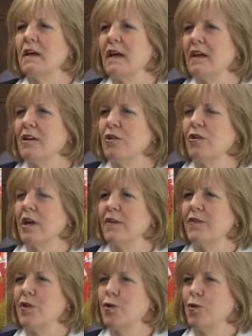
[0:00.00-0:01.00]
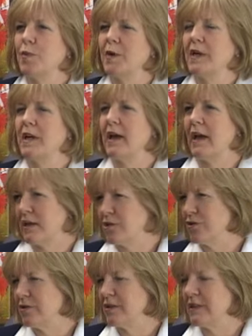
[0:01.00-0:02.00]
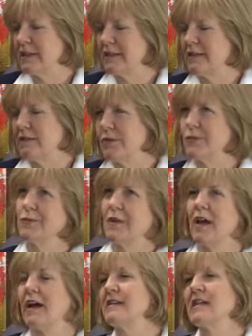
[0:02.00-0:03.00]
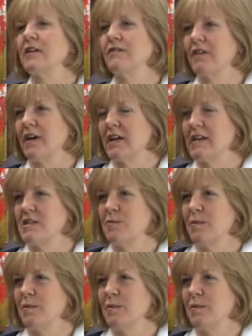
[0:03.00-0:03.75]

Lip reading: how long have you been actually identified as